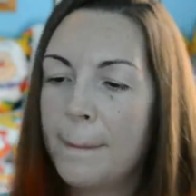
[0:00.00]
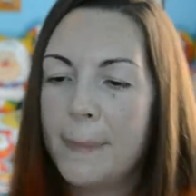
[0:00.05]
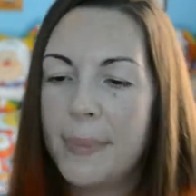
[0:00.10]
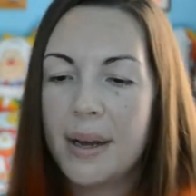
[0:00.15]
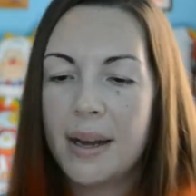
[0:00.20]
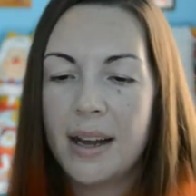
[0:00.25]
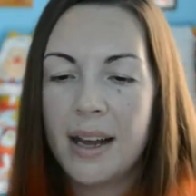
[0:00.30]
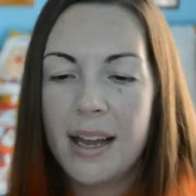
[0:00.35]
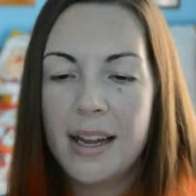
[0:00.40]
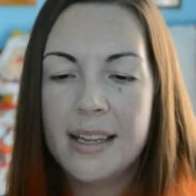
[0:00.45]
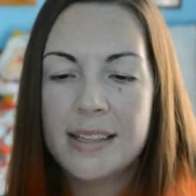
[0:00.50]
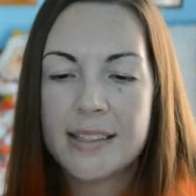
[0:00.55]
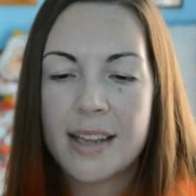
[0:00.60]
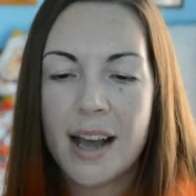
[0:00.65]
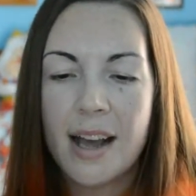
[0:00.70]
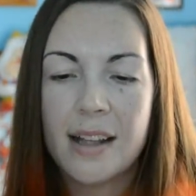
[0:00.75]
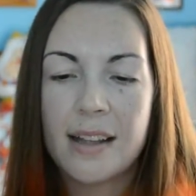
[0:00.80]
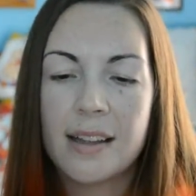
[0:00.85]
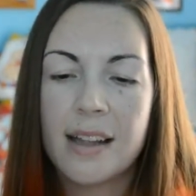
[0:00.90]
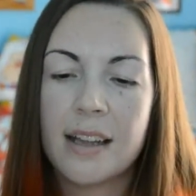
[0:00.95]
And he's
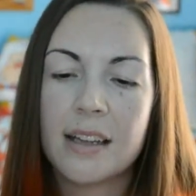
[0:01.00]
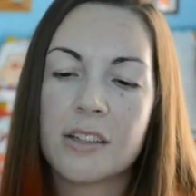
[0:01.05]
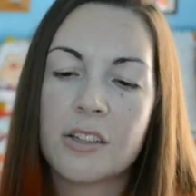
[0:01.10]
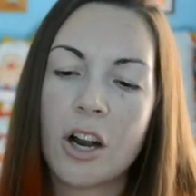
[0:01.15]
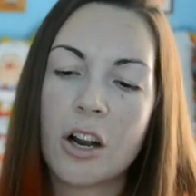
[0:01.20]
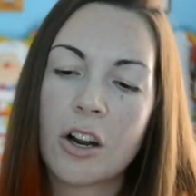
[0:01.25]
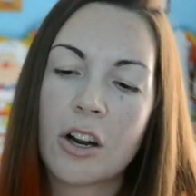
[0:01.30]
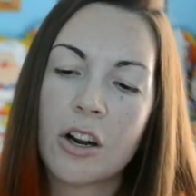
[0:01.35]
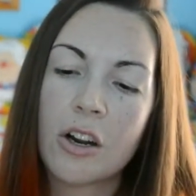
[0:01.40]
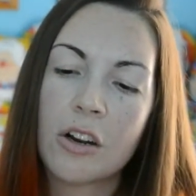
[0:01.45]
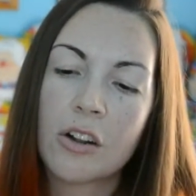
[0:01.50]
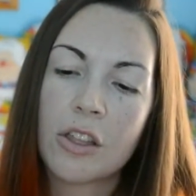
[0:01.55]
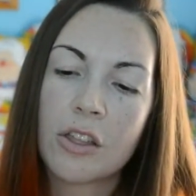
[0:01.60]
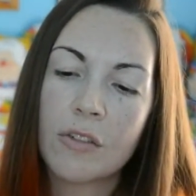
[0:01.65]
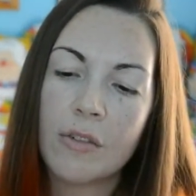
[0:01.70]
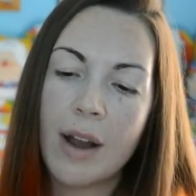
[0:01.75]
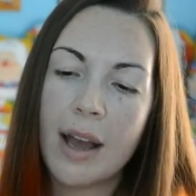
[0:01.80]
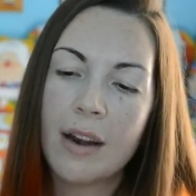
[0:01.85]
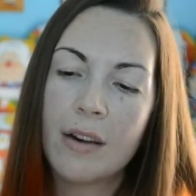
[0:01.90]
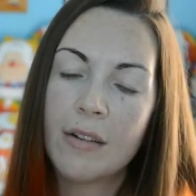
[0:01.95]
got like darker
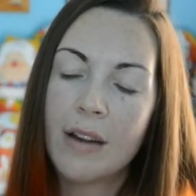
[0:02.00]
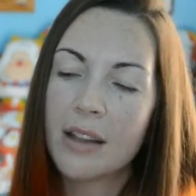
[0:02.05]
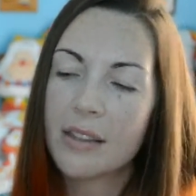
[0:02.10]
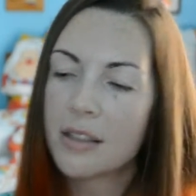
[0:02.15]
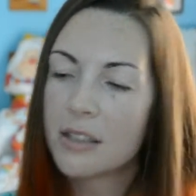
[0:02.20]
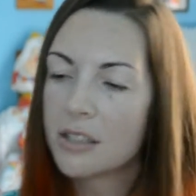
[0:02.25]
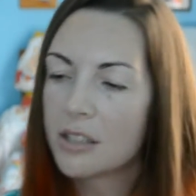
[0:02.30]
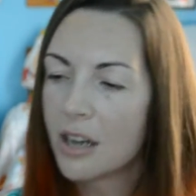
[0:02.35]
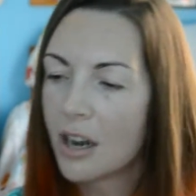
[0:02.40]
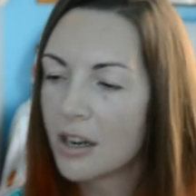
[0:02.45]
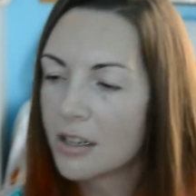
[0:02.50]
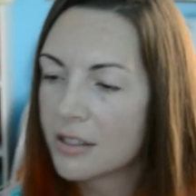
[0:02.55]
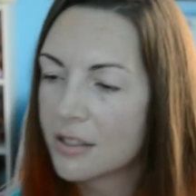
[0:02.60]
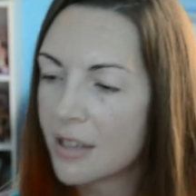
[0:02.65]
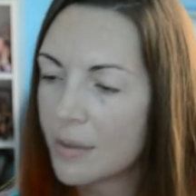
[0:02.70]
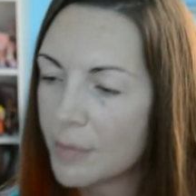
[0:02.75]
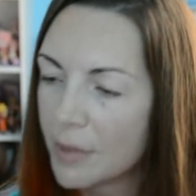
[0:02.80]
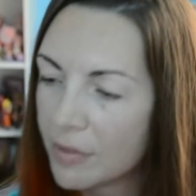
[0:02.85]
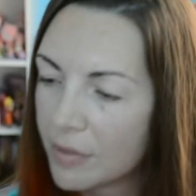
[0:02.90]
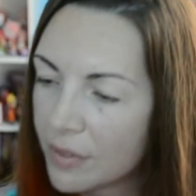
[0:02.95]
thread around the stars.
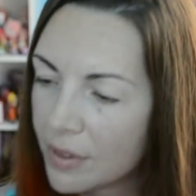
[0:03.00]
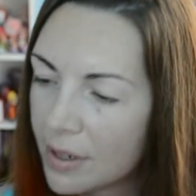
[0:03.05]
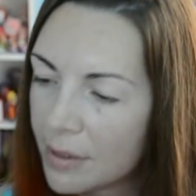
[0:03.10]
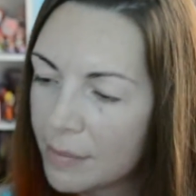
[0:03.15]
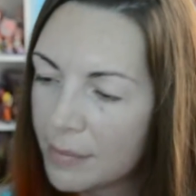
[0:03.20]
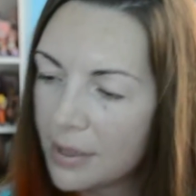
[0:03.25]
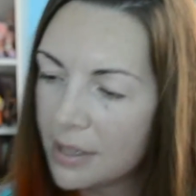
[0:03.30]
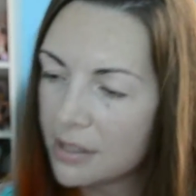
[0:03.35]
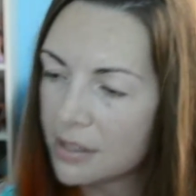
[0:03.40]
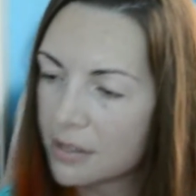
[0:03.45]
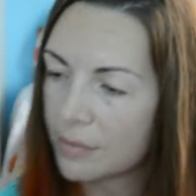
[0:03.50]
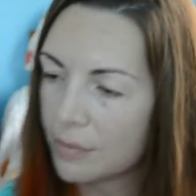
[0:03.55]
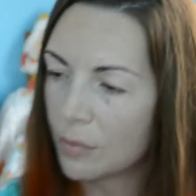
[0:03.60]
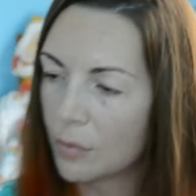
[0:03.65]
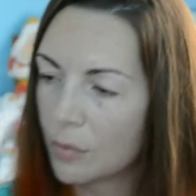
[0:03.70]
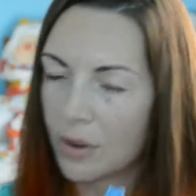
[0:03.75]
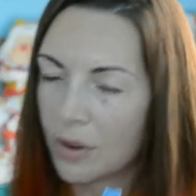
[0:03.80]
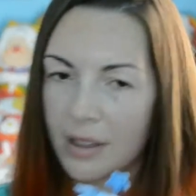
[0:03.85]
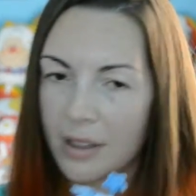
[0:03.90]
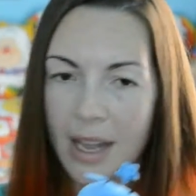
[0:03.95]
Some of them it's
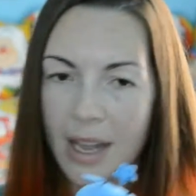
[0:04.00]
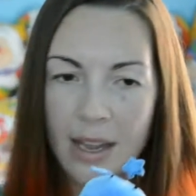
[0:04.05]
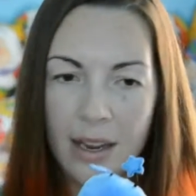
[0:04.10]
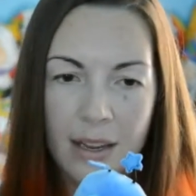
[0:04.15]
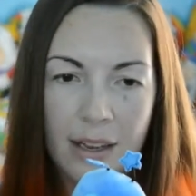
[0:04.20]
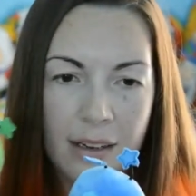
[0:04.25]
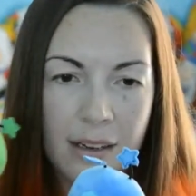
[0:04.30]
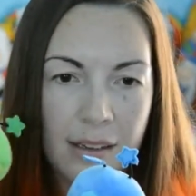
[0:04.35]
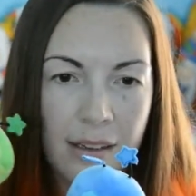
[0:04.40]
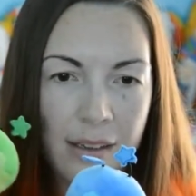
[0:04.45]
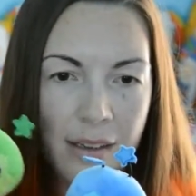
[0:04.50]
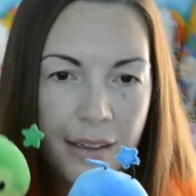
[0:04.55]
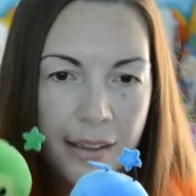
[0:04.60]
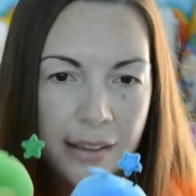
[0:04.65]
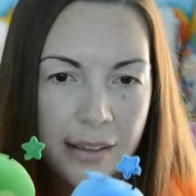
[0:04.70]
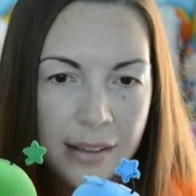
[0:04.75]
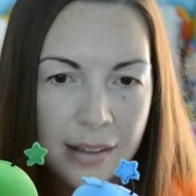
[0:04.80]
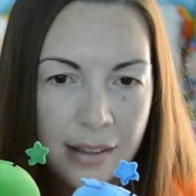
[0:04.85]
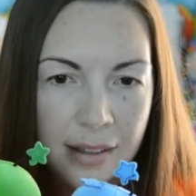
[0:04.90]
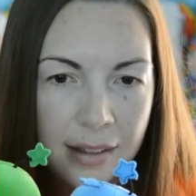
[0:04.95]
more like
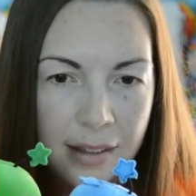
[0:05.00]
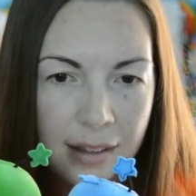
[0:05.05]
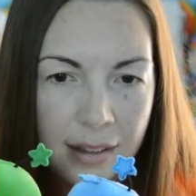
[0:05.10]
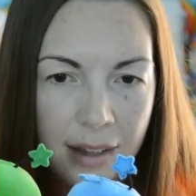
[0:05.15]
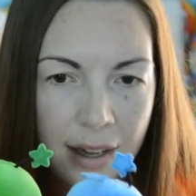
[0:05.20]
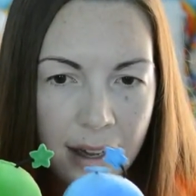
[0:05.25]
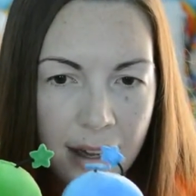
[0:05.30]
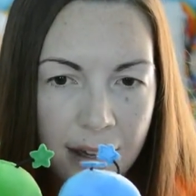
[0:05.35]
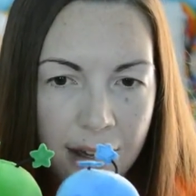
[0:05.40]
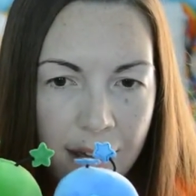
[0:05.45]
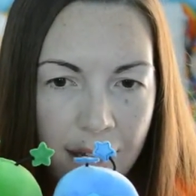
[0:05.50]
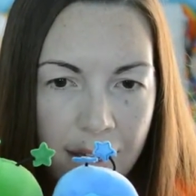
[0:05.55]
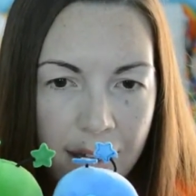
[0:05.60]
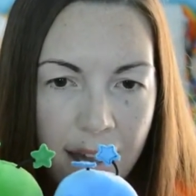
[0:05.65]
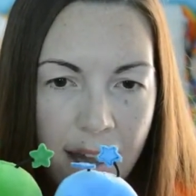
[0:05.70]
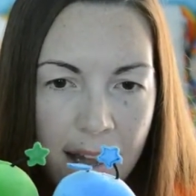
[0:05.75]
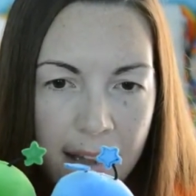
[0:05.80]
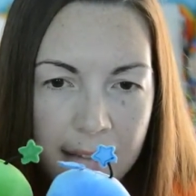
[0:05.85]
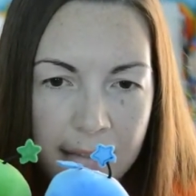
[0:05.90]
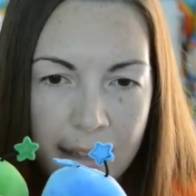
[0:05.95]

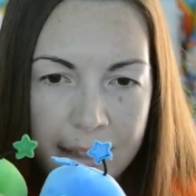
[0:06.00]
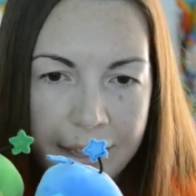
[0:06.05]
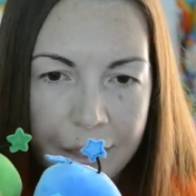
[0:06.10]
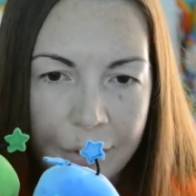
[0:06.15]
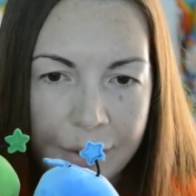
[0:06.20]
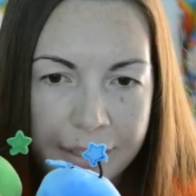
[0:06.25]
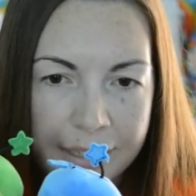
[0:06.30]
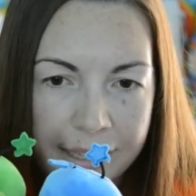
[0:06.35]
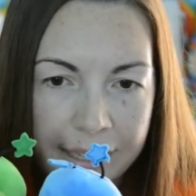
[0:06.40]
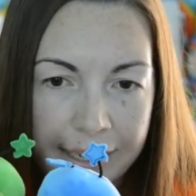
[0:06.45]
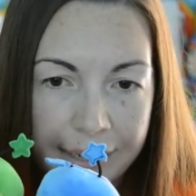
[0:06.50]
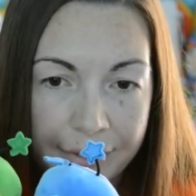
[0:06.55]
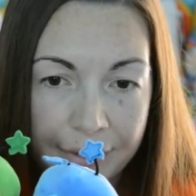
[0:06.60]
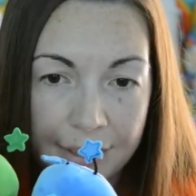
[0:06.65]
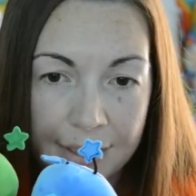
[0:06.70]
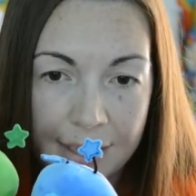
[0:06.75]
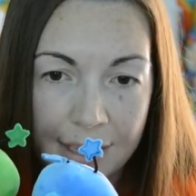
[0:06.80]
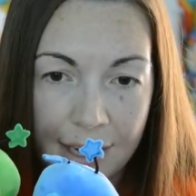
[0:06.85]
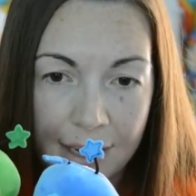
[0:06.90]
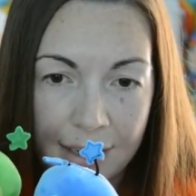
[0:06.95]
yeah, I think you can see the
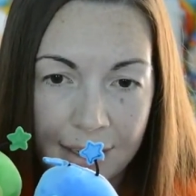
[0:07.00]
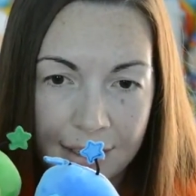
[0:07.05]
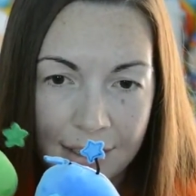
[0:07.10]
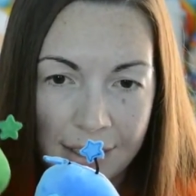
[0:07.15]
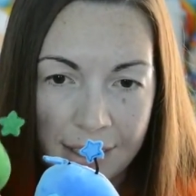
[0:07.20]
difference there.